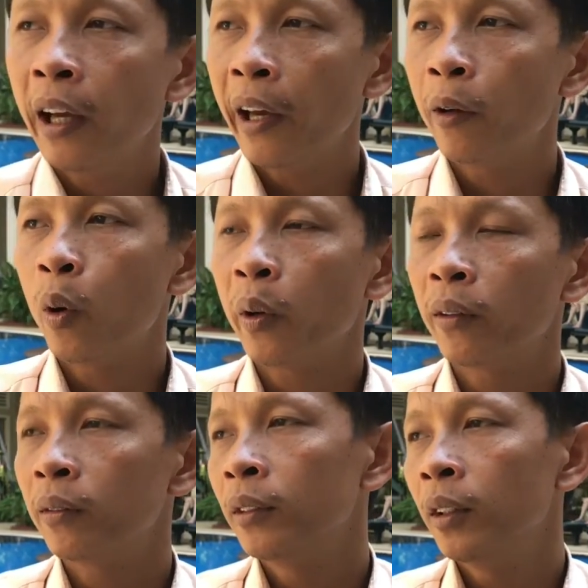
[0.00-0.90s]
and or
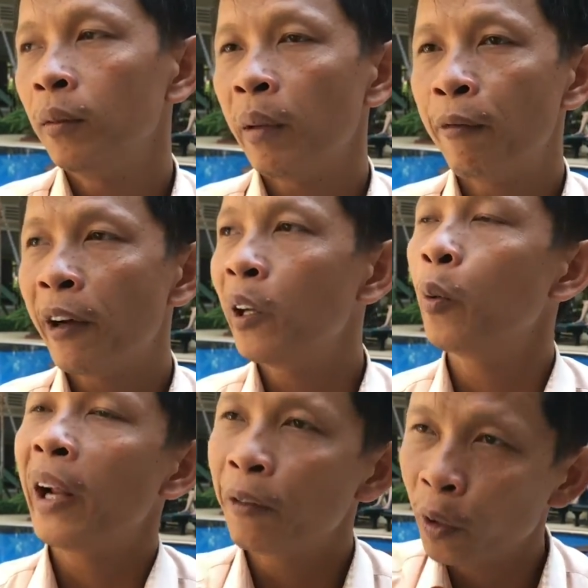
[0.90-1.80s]
my father
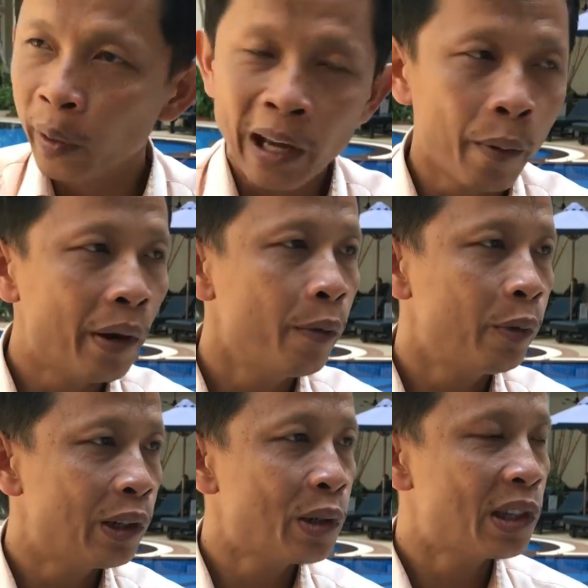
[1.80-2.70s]
would have to go that way.
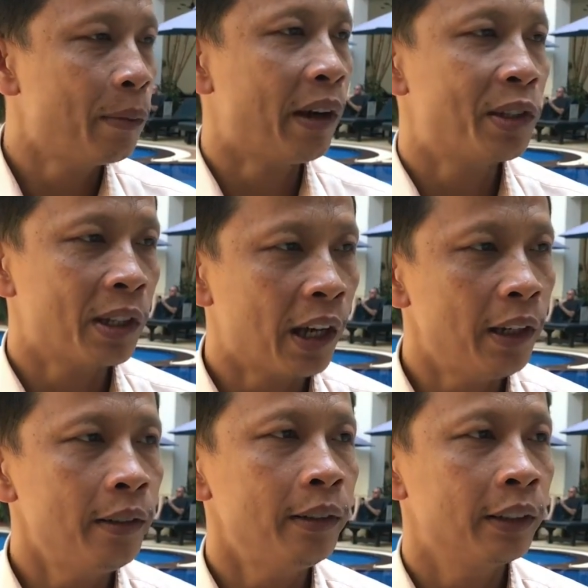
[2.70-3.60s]
Did you see my son?